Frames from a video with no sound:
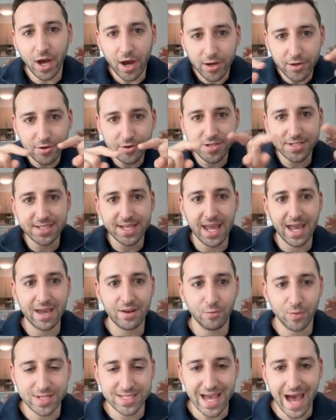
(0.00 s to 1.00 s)

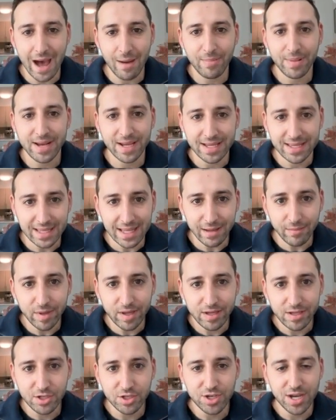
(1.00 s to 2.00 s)
understand what's happening in the
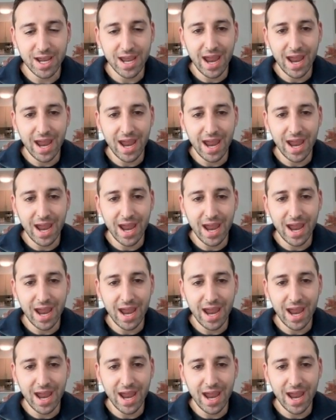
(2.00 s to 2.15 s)
image